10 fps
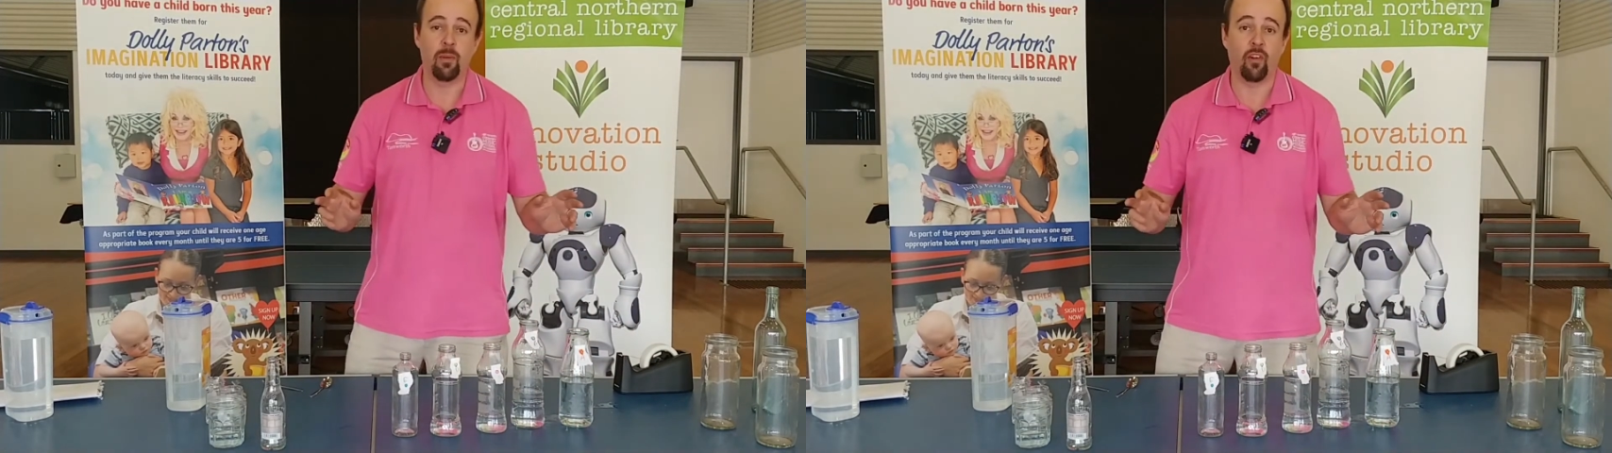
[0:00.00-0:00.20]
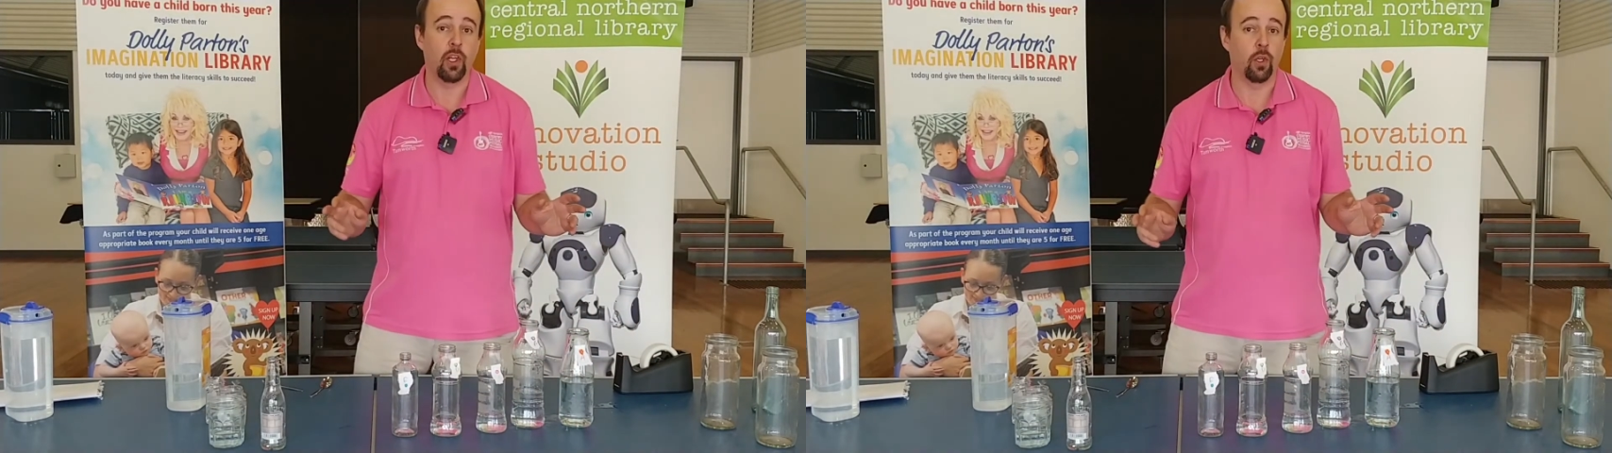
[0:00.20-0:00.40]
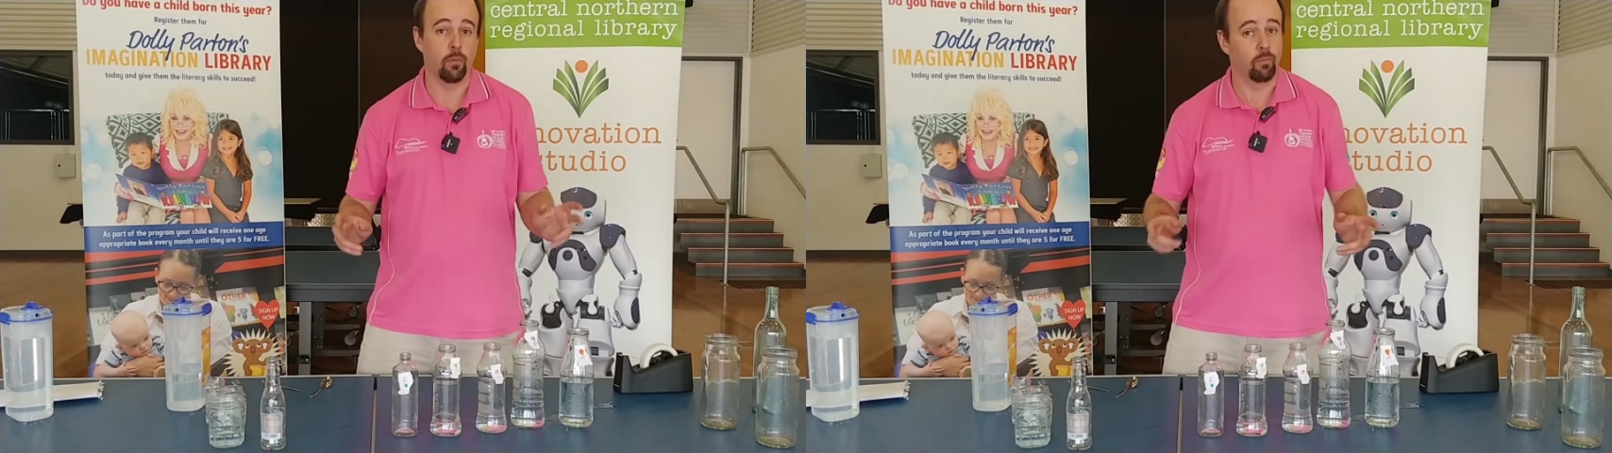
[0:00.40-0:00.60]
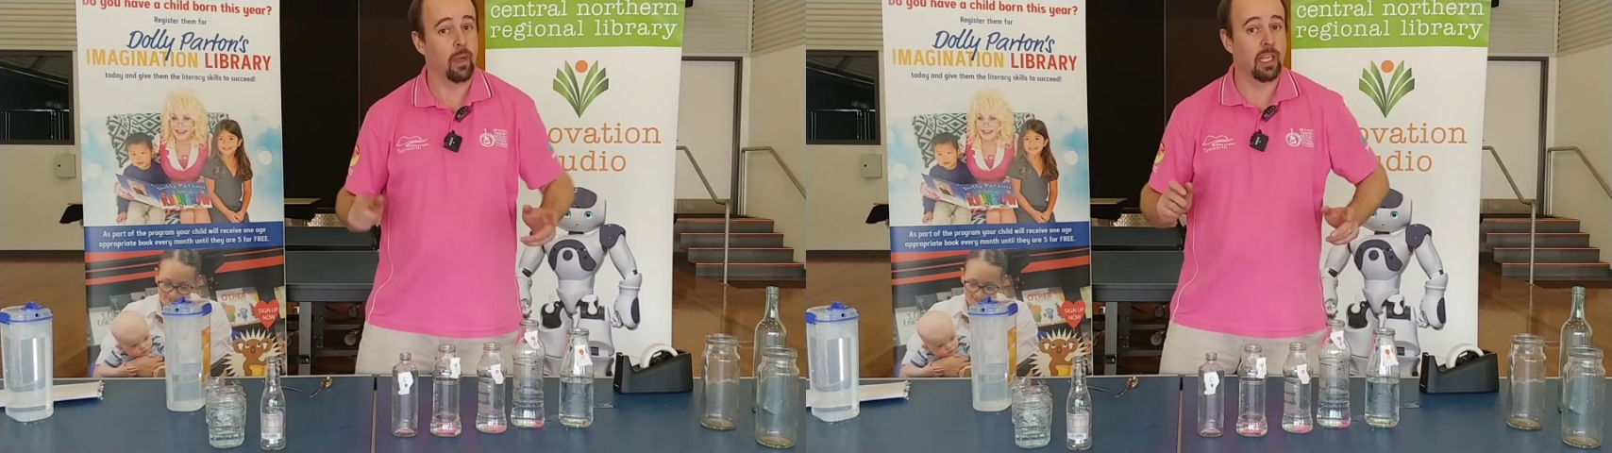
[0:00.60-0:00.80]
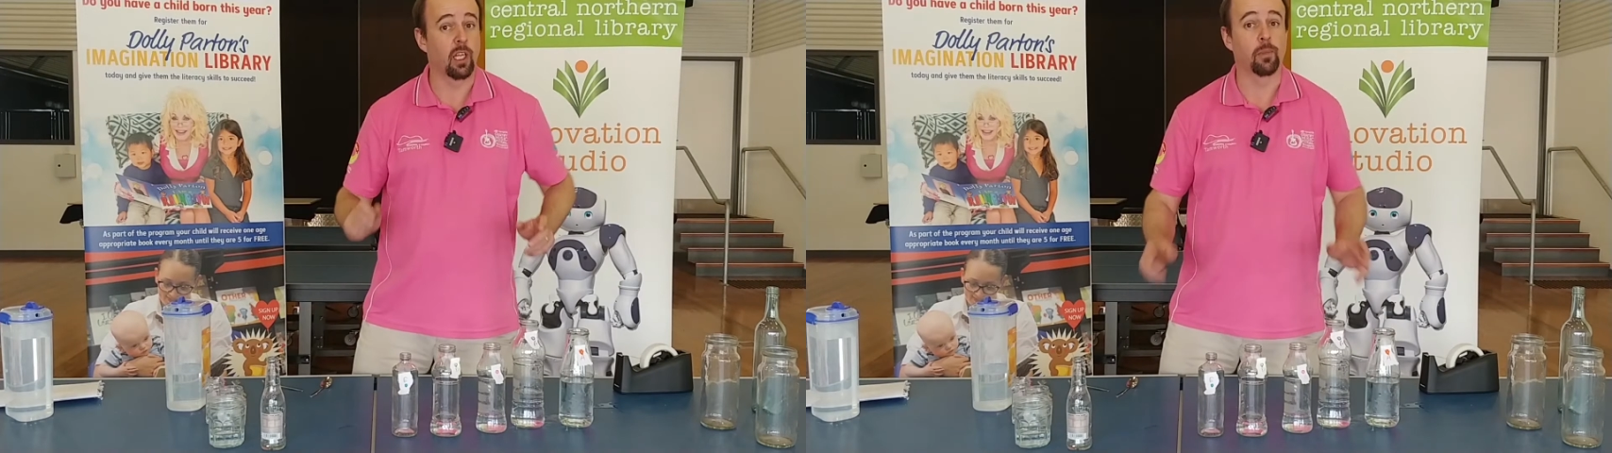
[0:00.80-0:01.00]
very good at
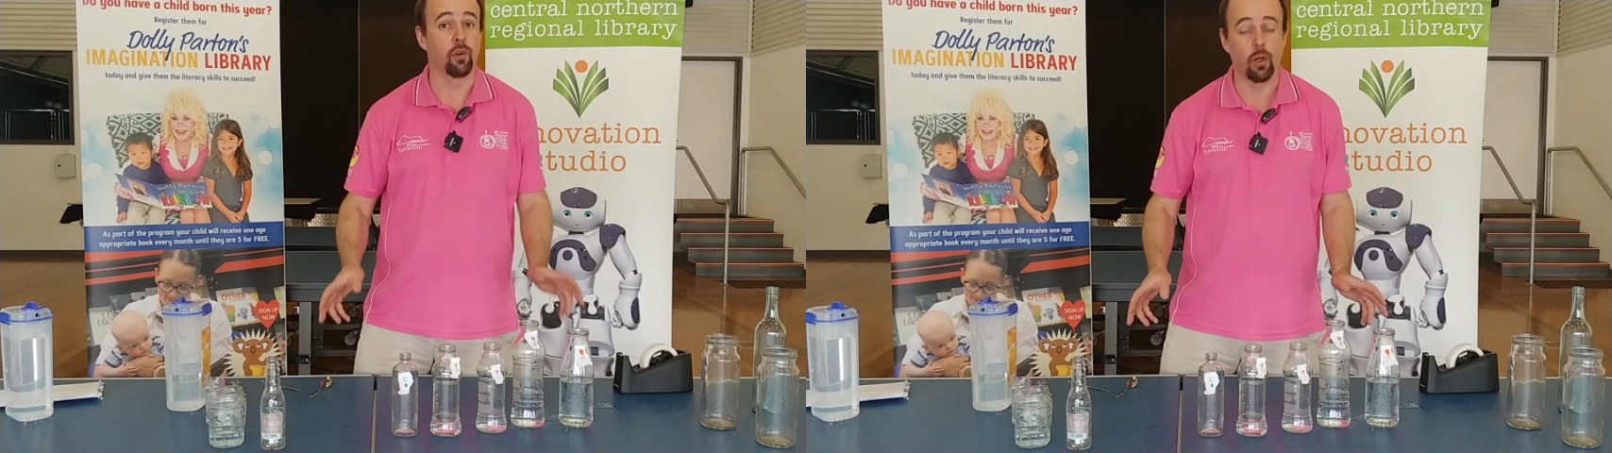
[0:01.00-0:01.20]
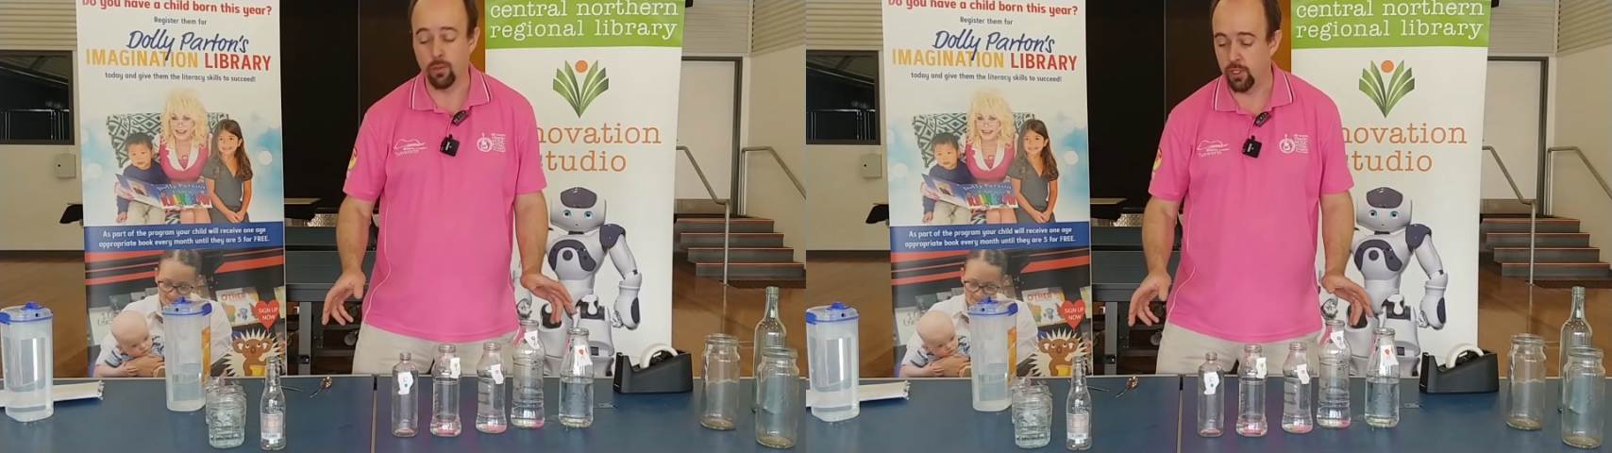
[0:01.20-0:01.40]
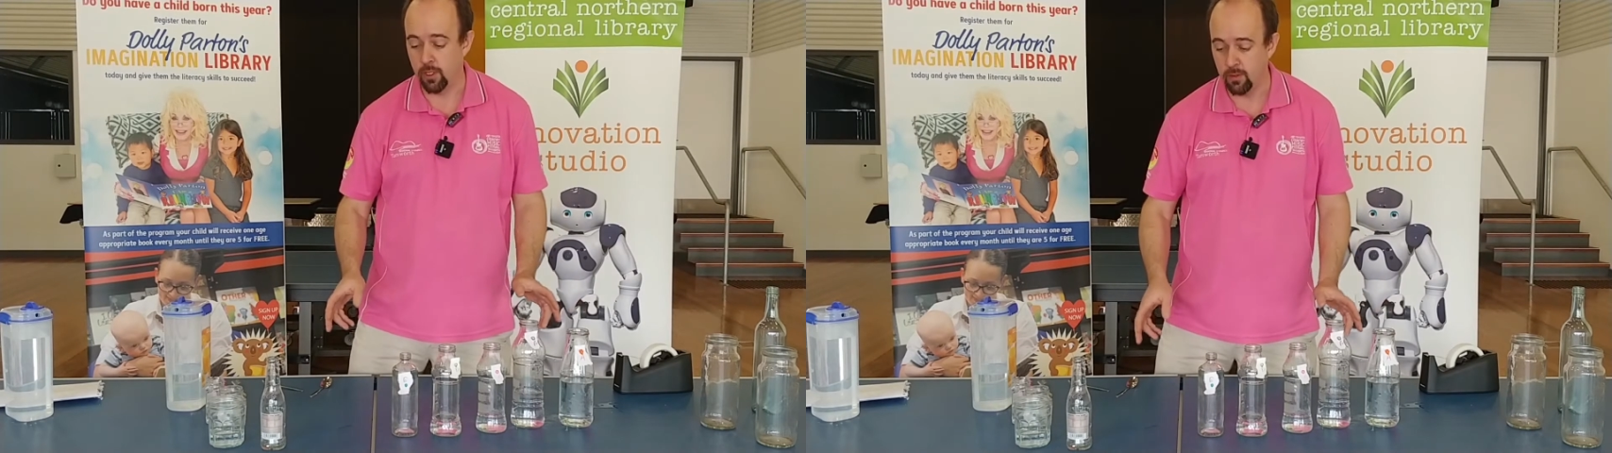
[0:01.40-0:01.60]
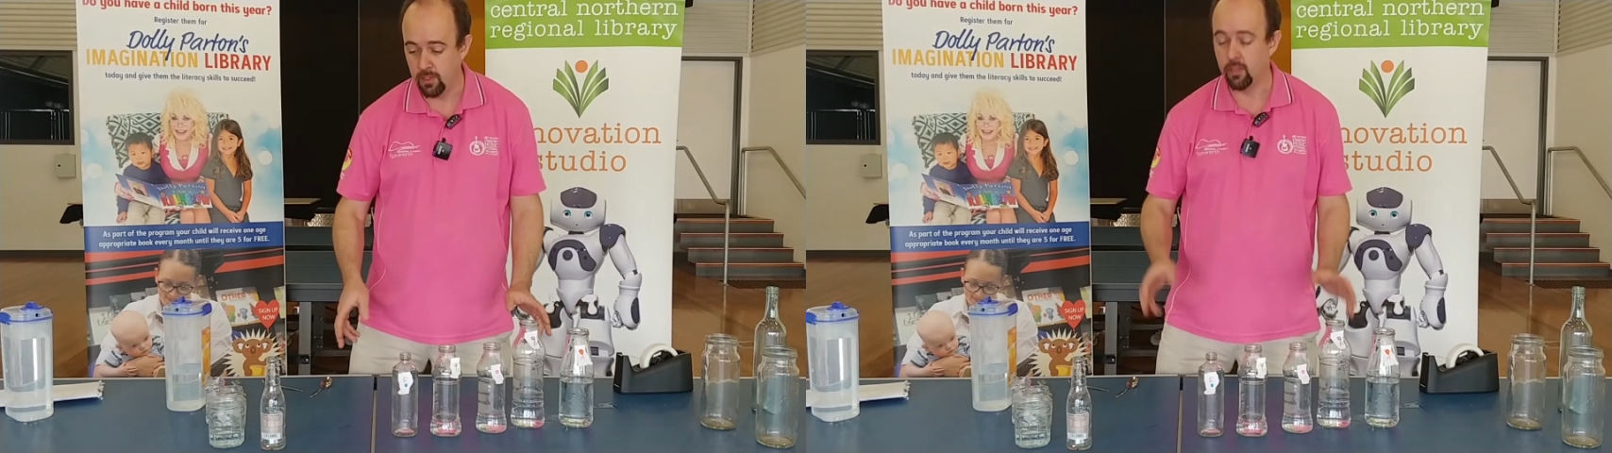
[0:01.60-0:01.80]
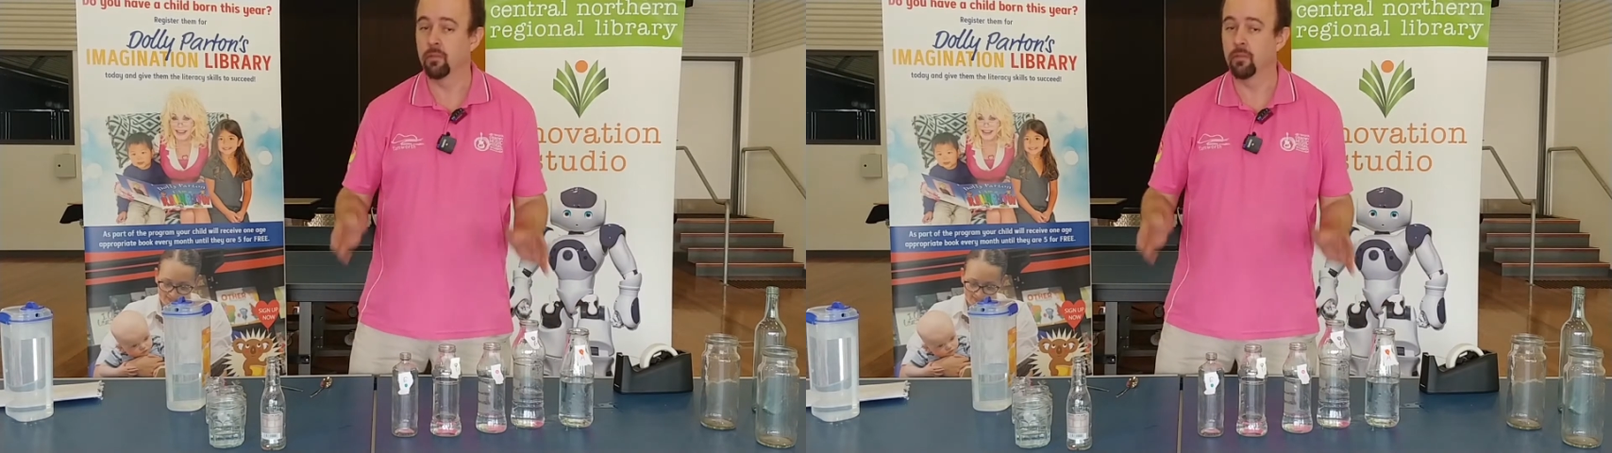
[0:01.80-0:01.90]
making up your own tunes.